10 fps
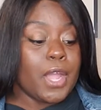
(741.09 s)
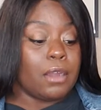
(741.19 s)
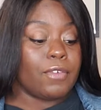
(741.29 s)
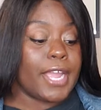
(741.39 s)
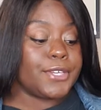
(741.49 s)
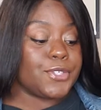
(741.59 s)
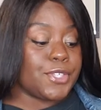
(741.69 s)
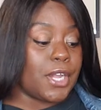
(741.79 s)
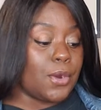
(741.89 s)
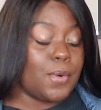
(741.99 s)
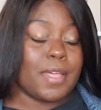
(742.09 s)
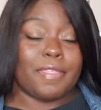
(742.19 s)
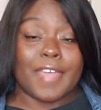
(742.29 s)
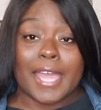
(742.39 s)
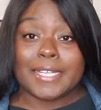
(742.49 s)
All right. So
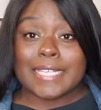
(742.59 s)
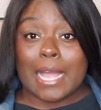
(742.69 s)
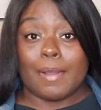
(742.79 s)
that is how